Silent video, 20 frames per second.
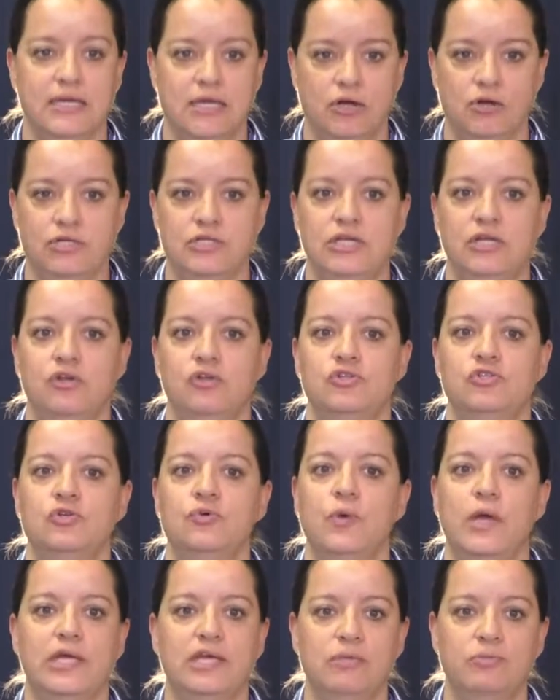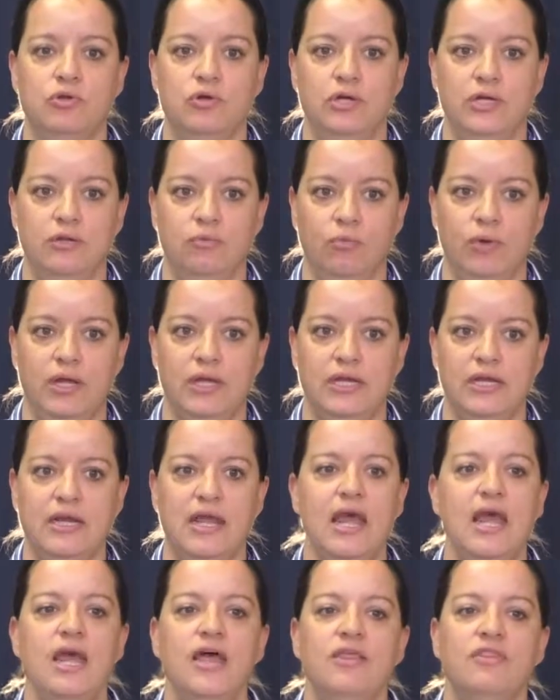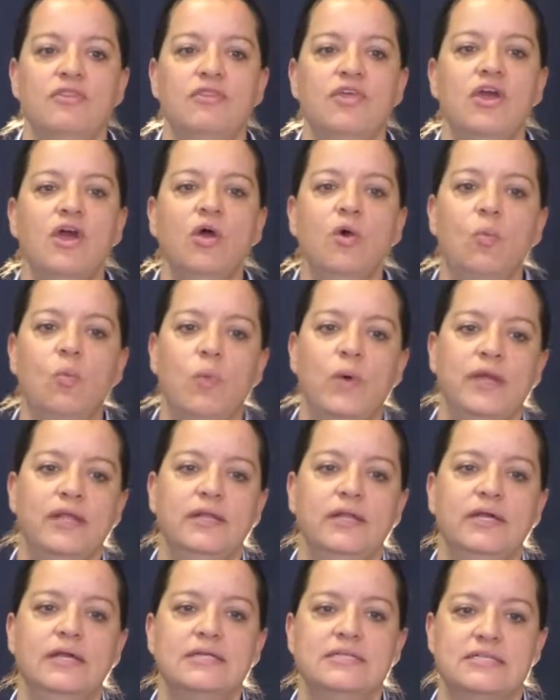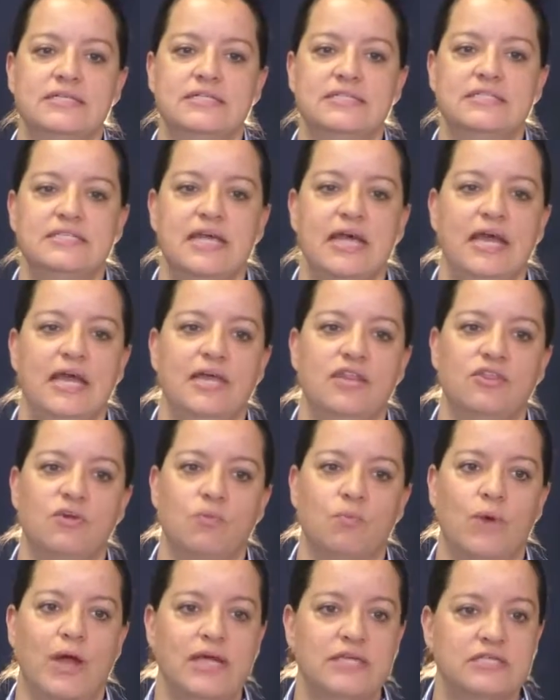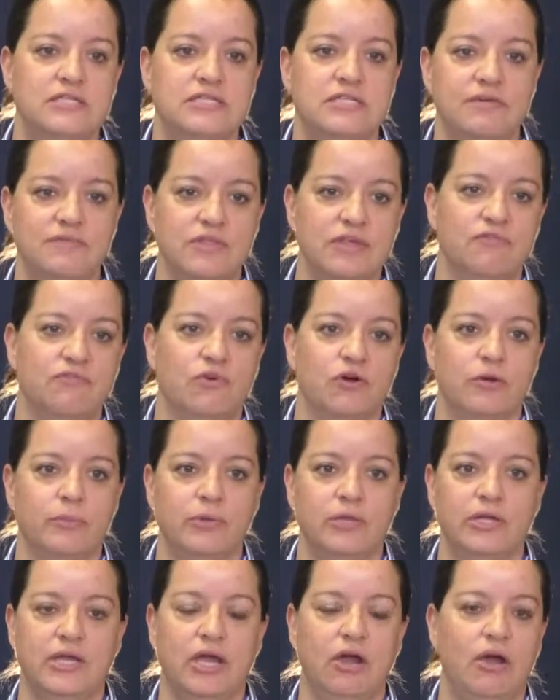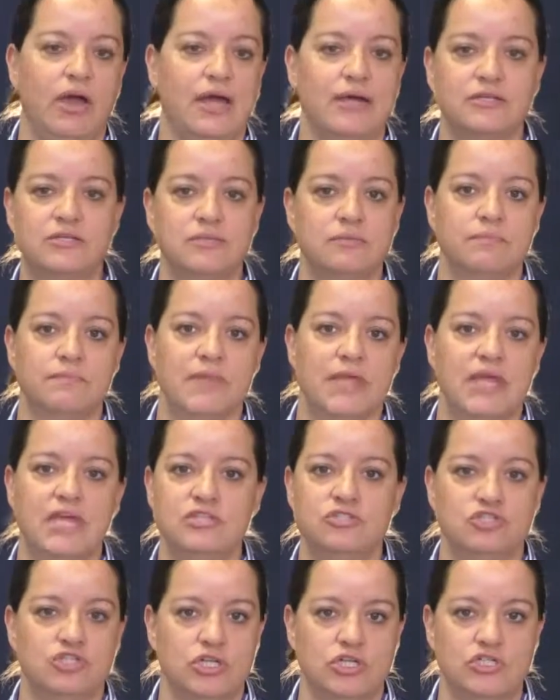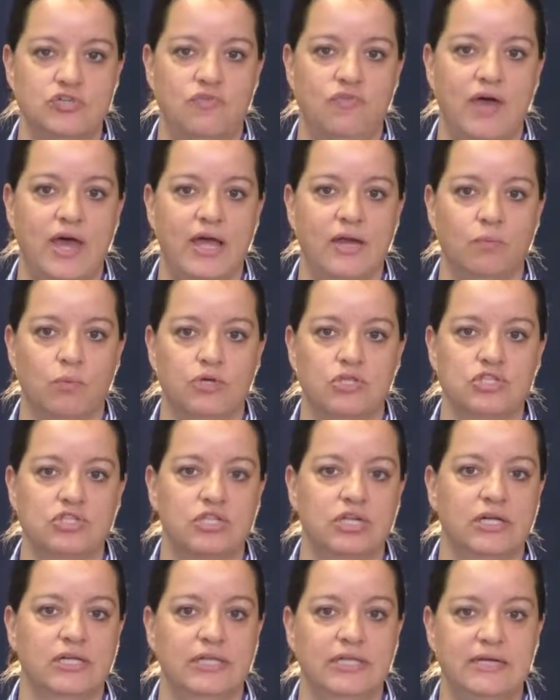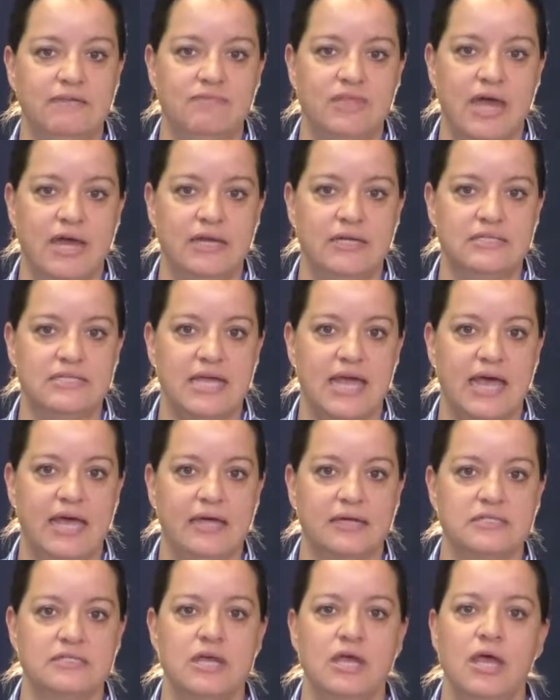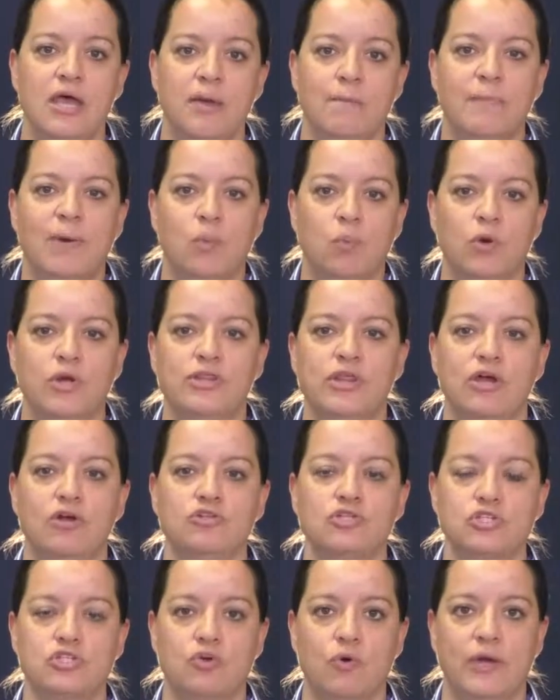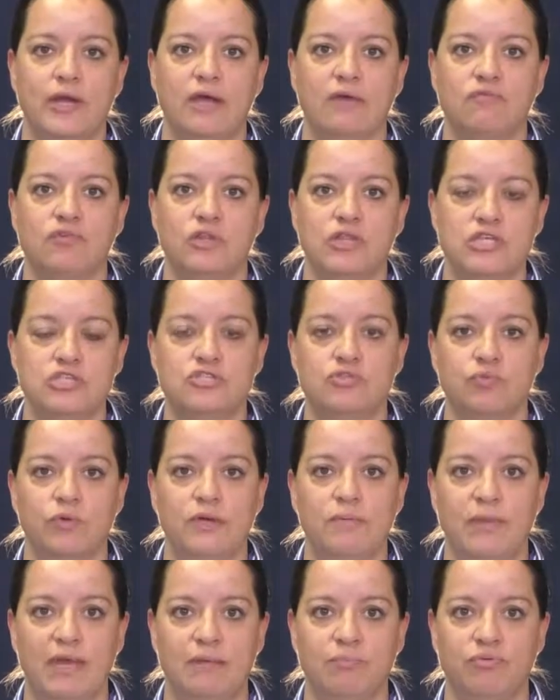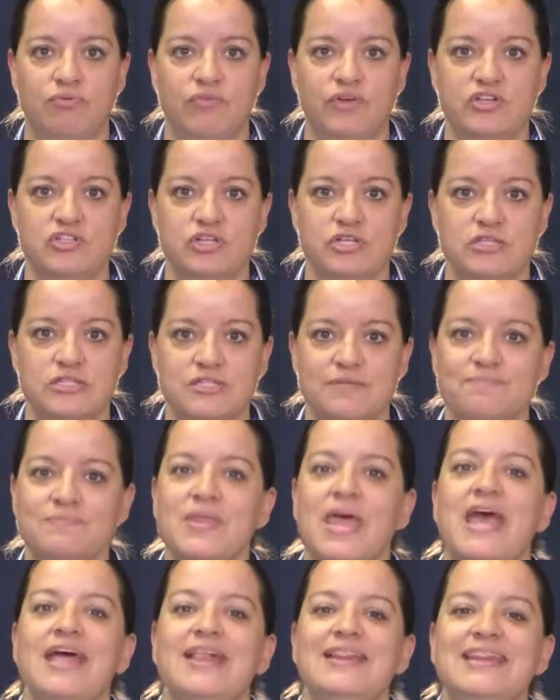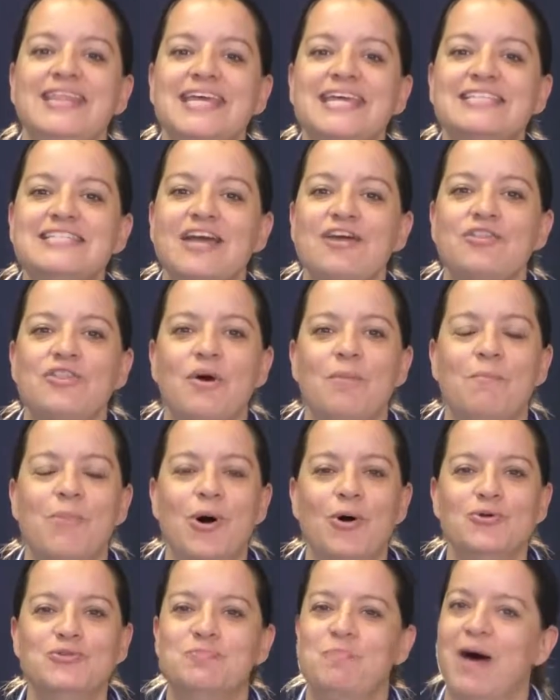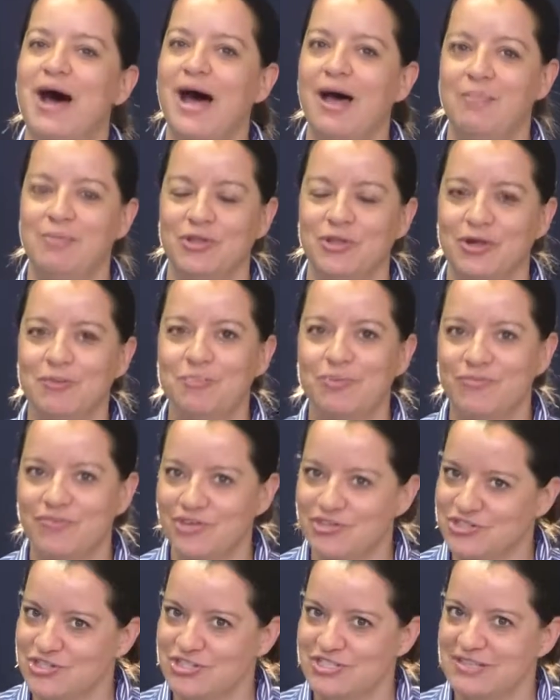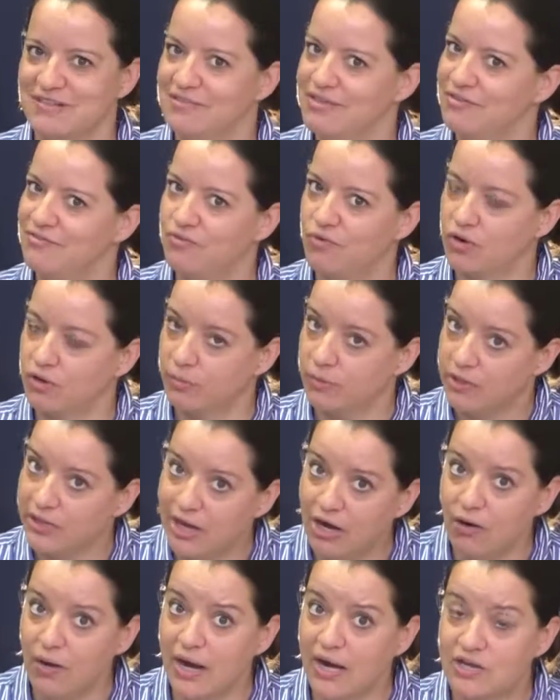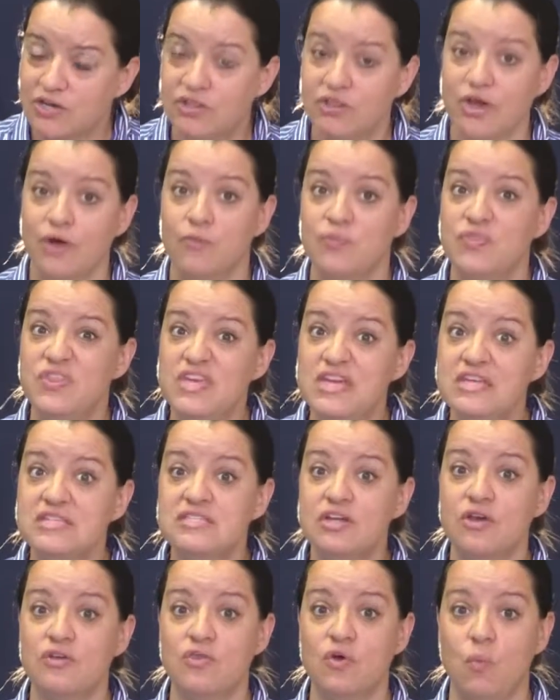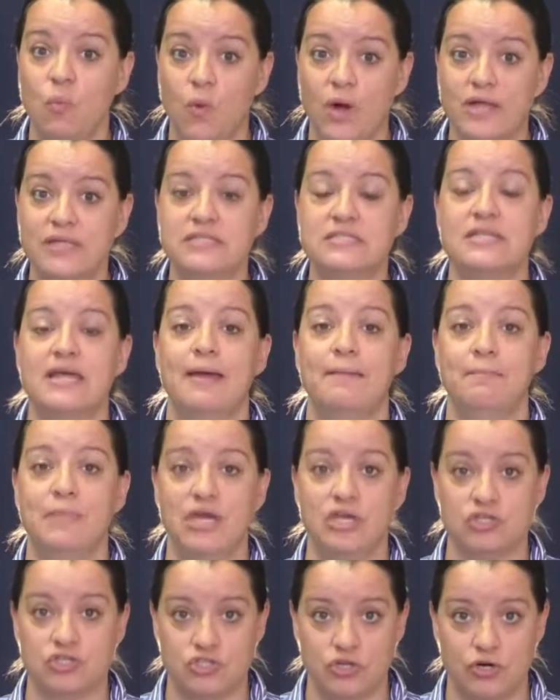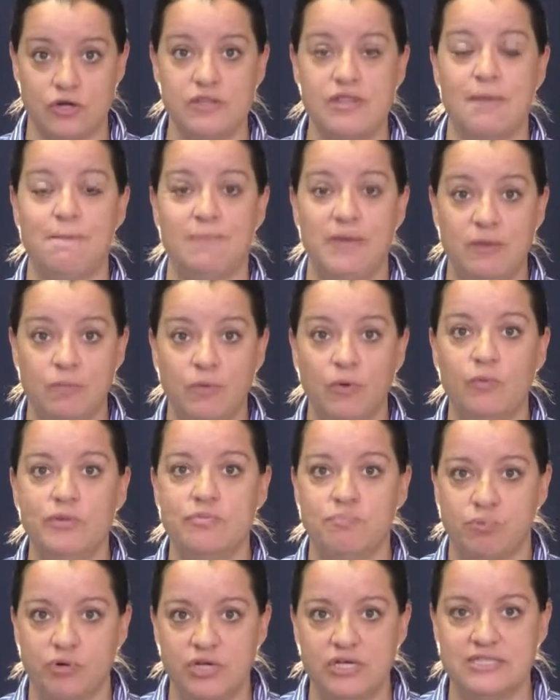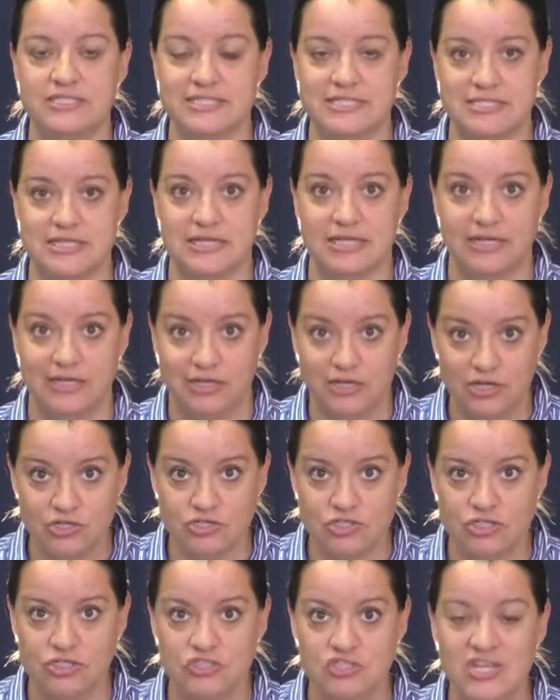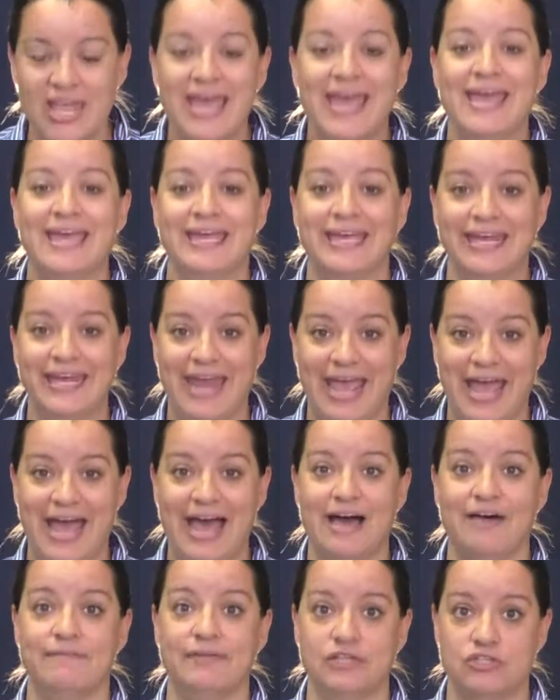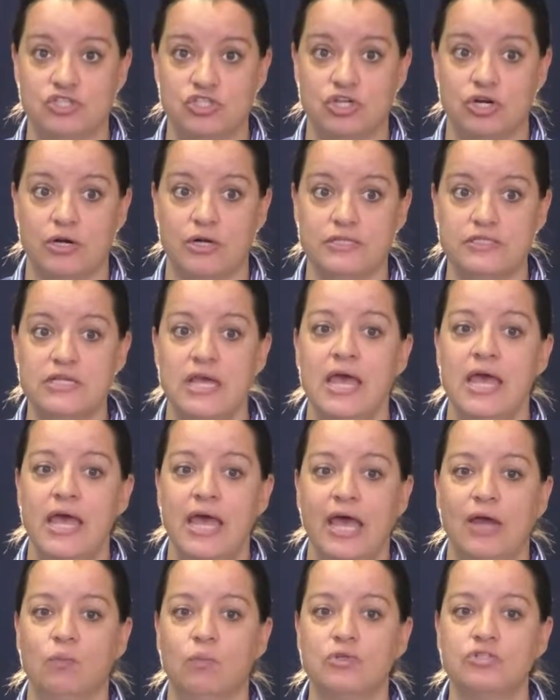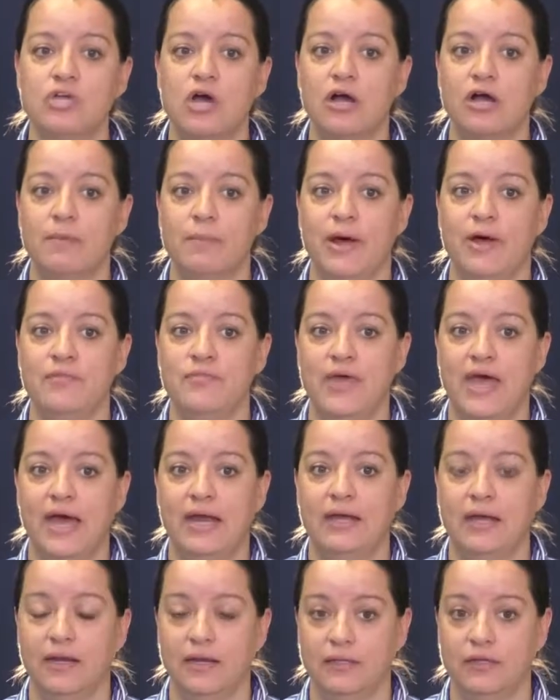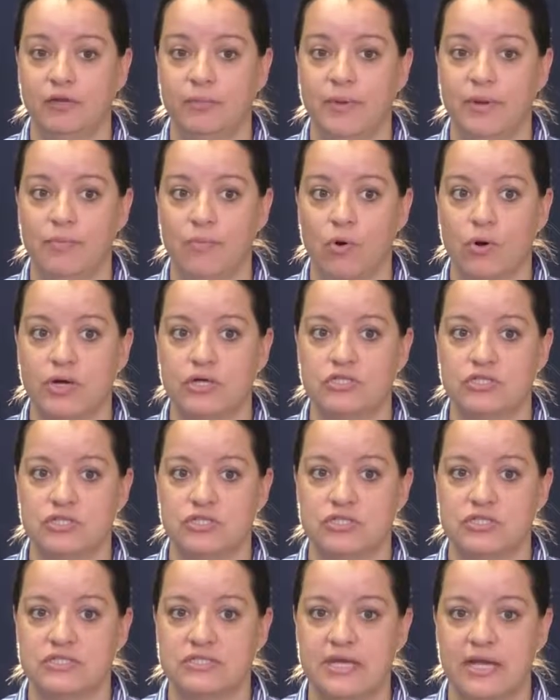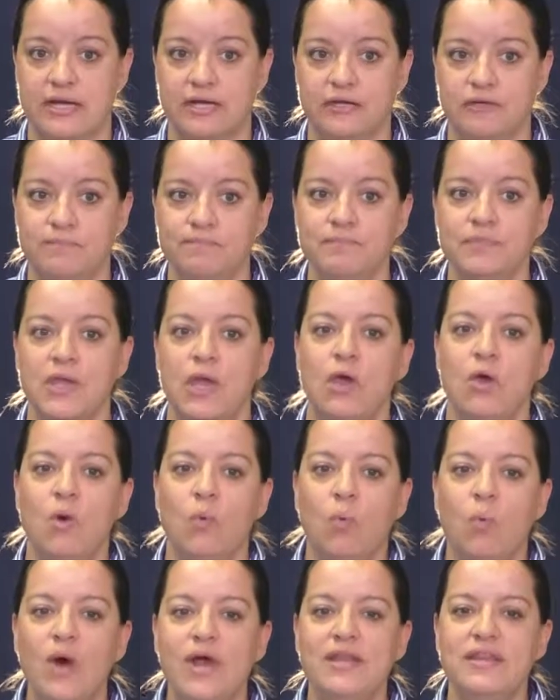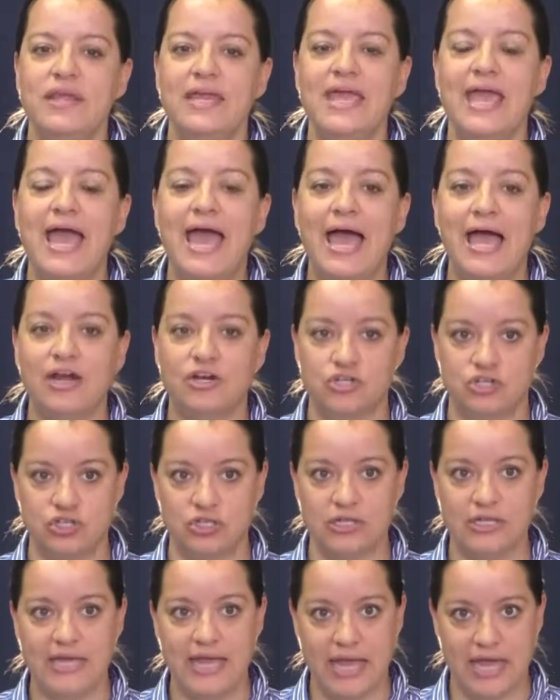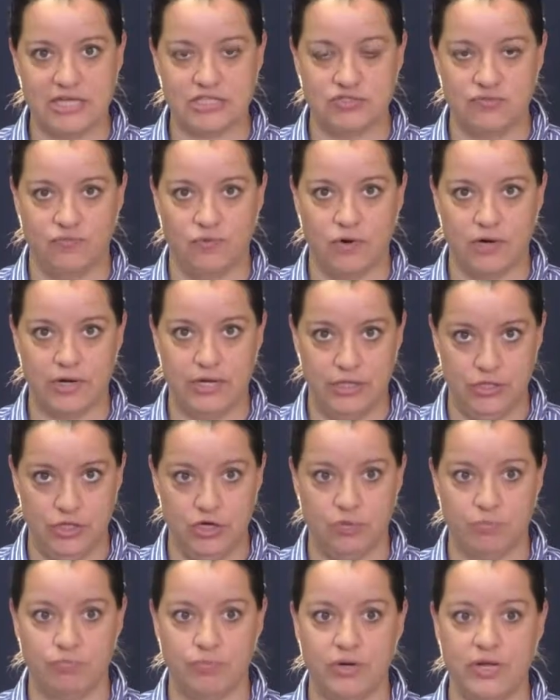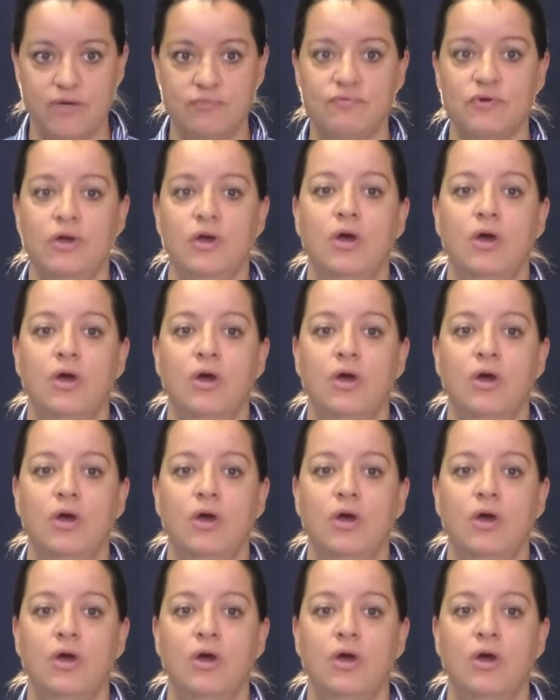guaranteed issue, and community rating. They're willing to say the rest of the Affordable Care Act is just fine. We're just going to leave that intact. But they're just going after these three main provisions. These are the most popular provisions of the Affordable Care Act, though. These are the ones that make sure that people with pre-existing conditions can have insurance. And we'll talk about that in a little bit more in just a second. What they actually asked for in their brief